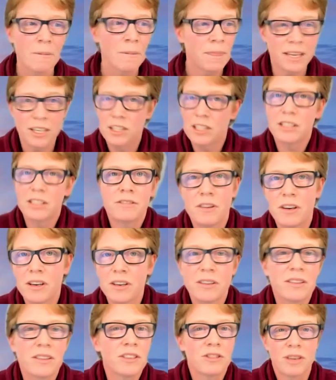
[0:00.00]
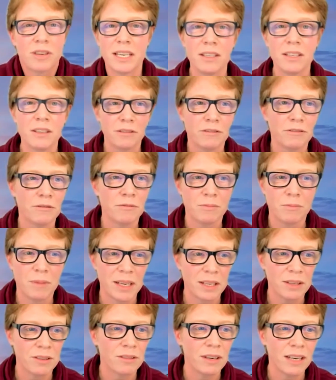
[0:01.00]
they just follow the trend of
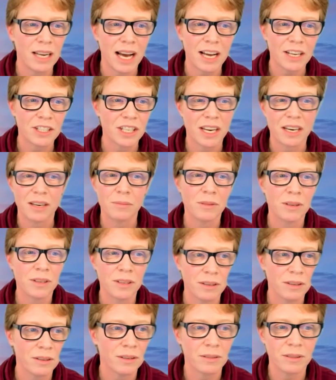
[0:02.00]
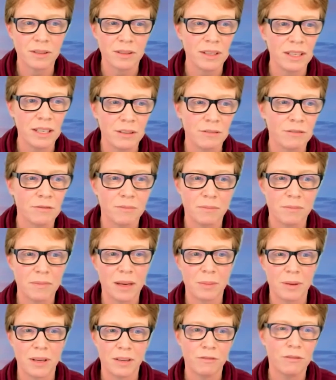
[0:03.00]
when you're a large animal, you live
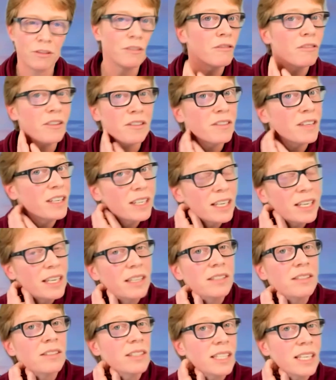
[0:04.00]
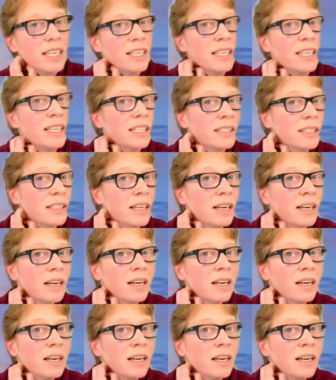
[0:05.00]
maybe for 15 years or 10 years.